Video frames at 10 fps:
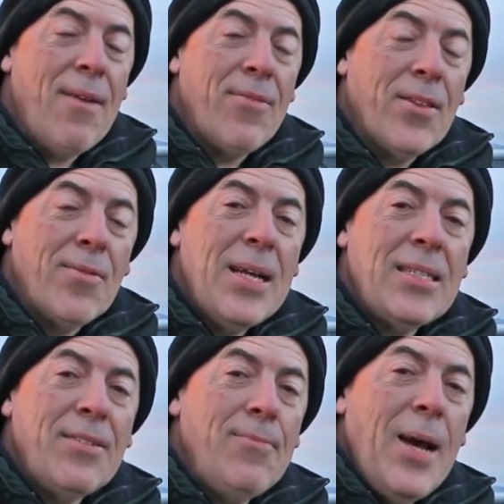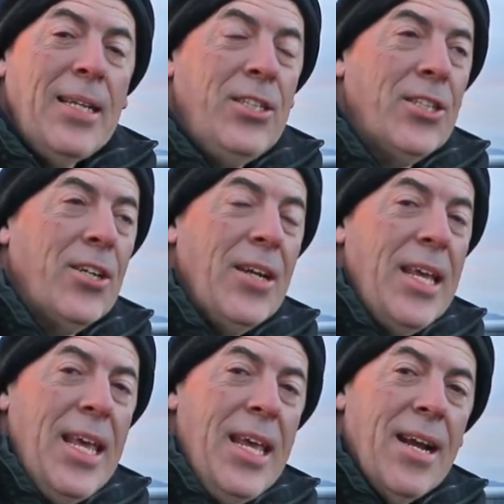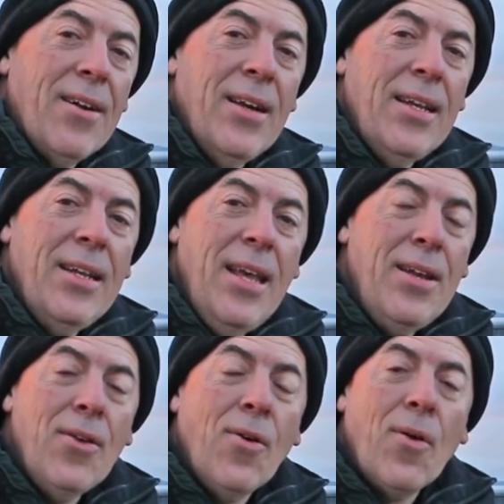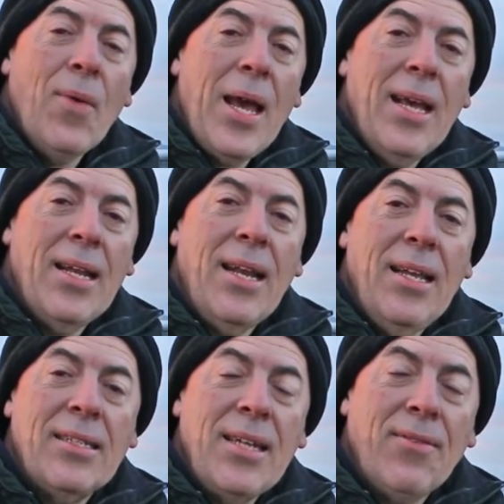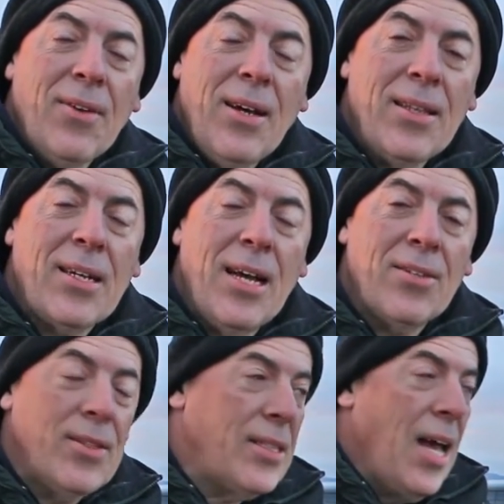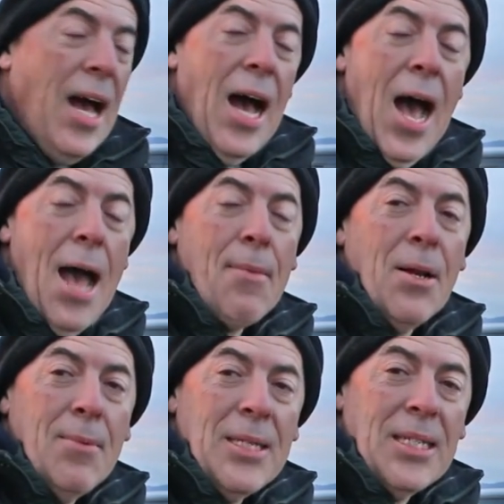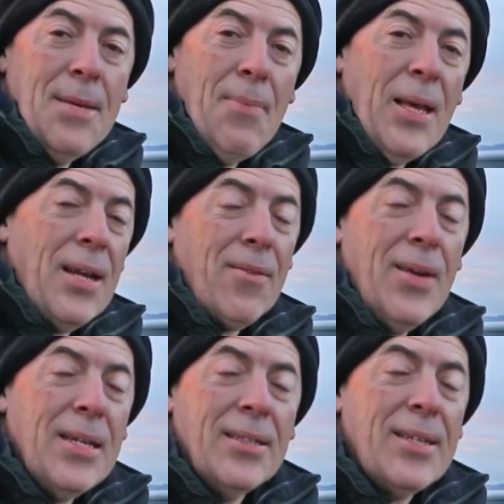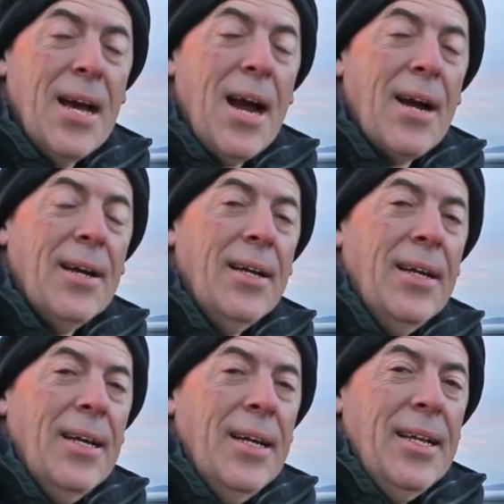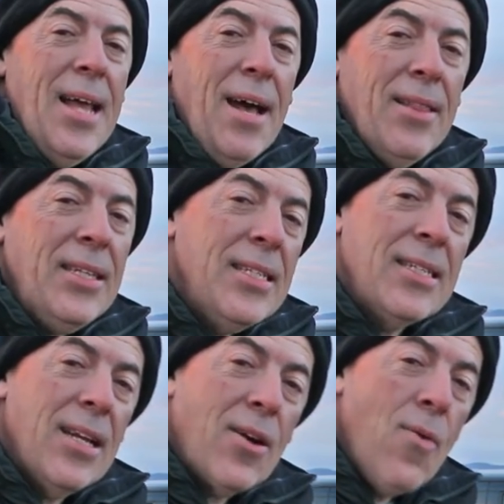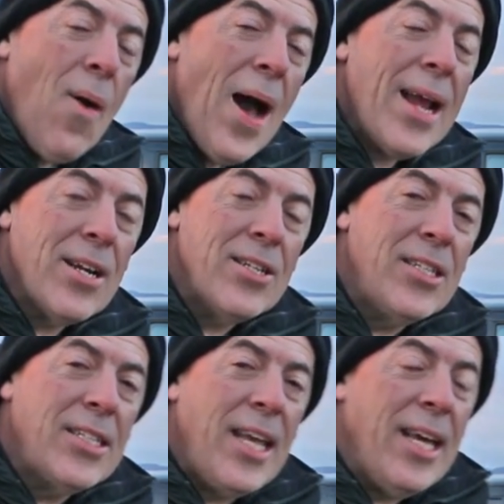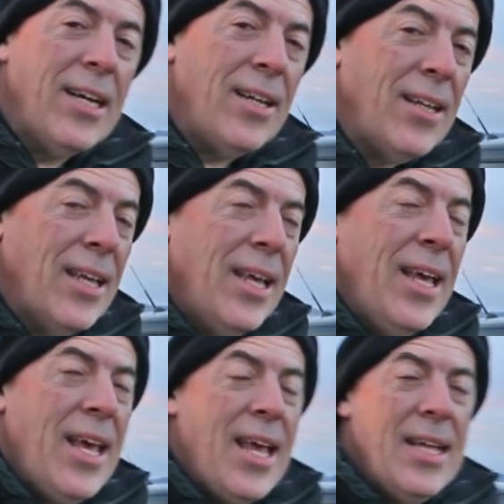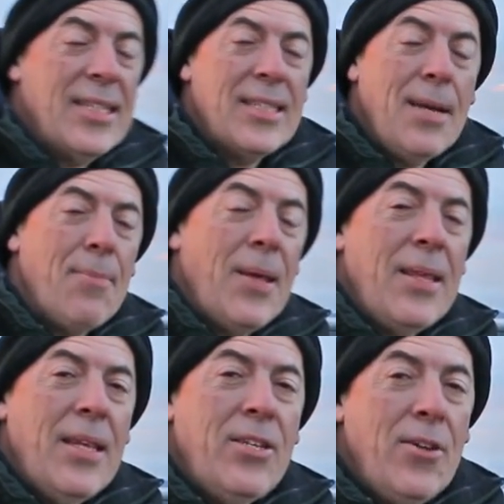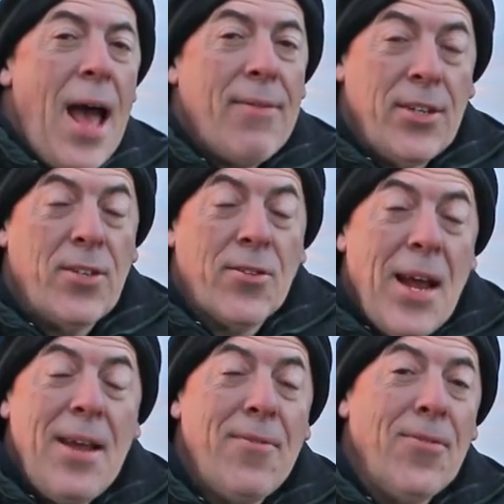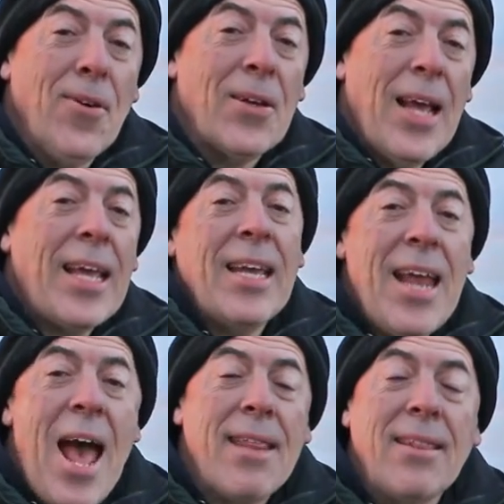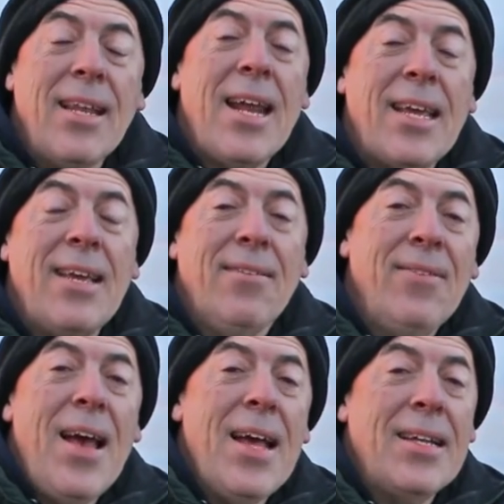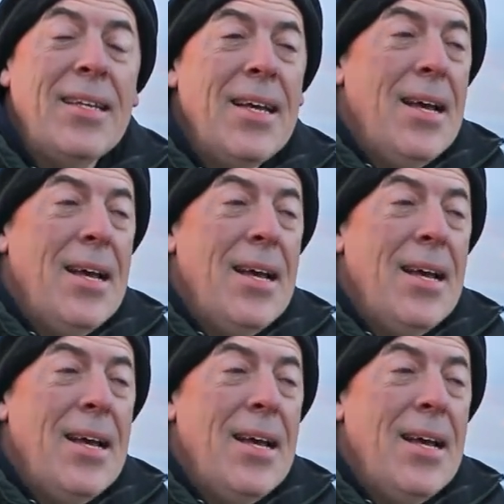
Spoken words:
for the rest of my journey here in Norway and several other countries, I'm going to be sleeping in a rental car. Now, this is an acquired skill. It's something that you have to train for, like an athletic event,